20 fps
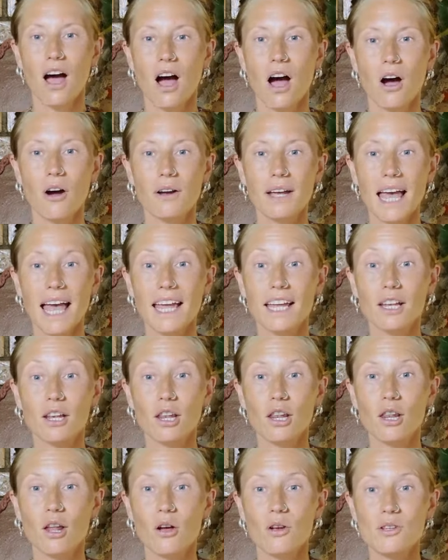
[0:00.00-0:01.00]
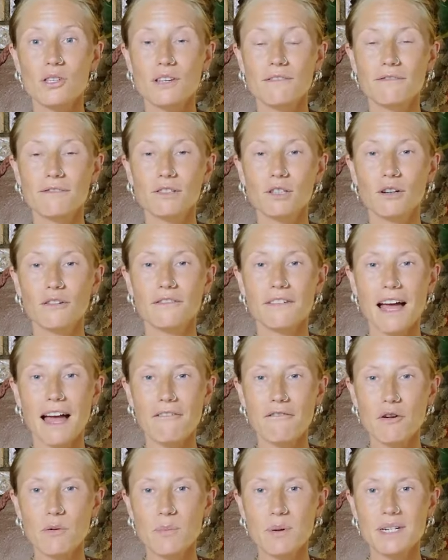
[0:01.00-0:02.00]
Okay, lots of love
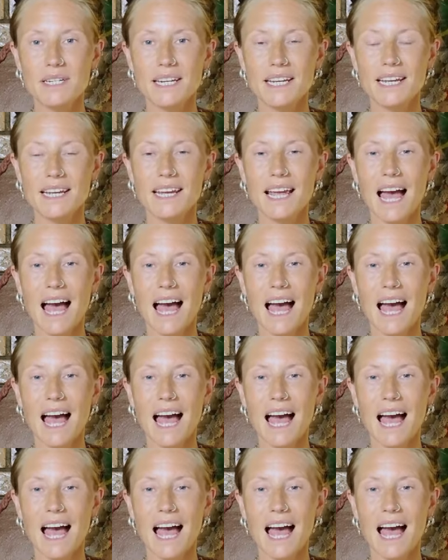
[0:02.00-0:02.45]
everybody,